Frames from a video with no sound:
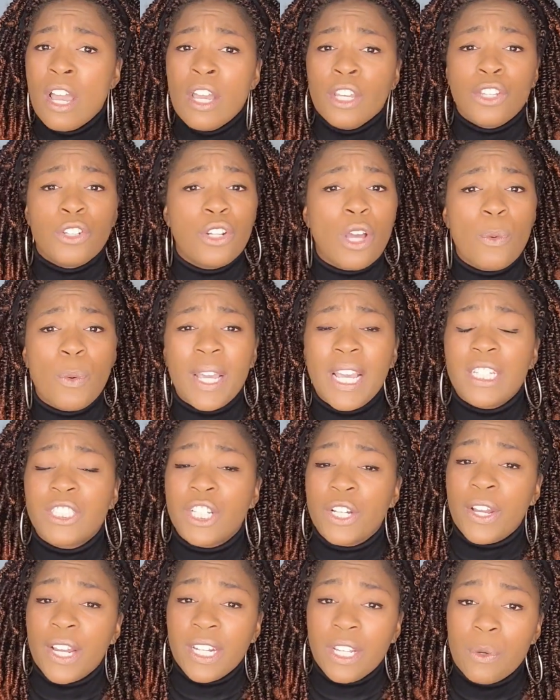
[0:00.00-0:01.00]
you know what, is
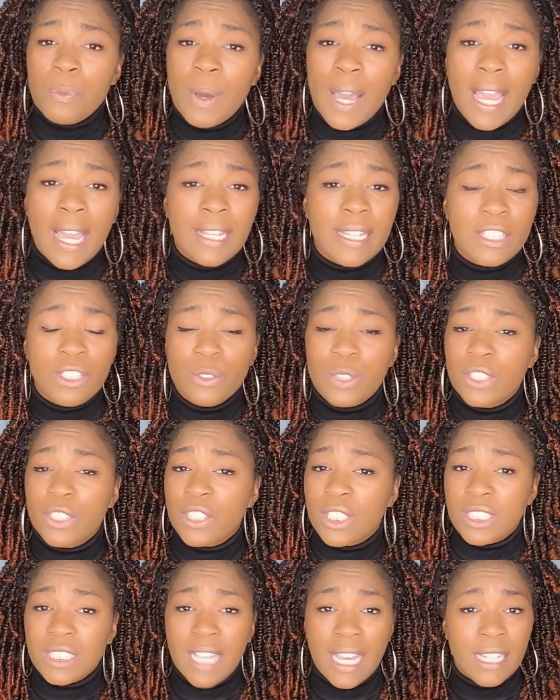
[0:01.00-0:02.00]
there any way that you could
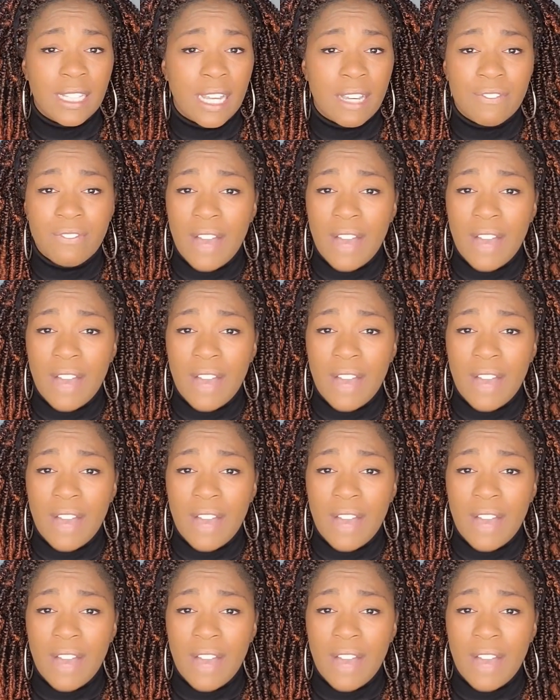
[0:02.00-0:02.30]
just take like